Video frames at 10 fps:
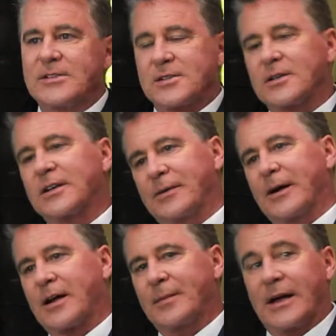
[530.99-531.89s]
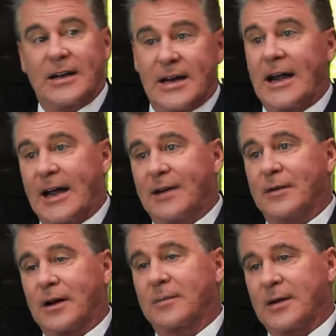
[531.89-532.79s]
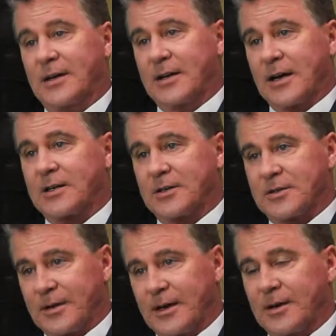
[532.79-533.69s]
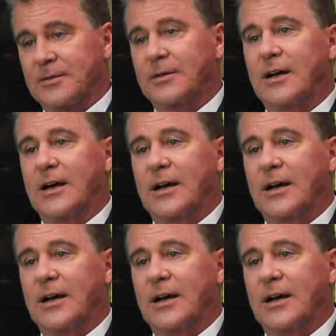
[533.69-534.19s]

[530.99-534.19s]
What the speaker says: would certainly recommend, and I have recommended Dr. Terino.